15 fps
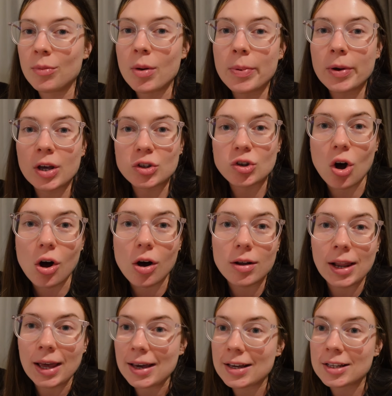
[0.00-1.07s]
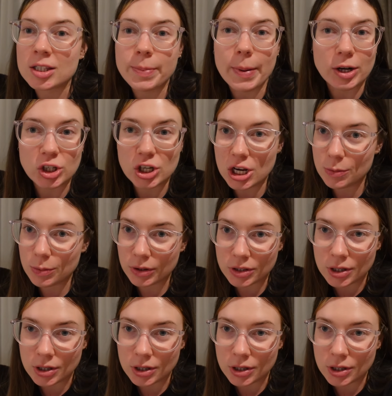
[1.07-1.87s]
because like especially with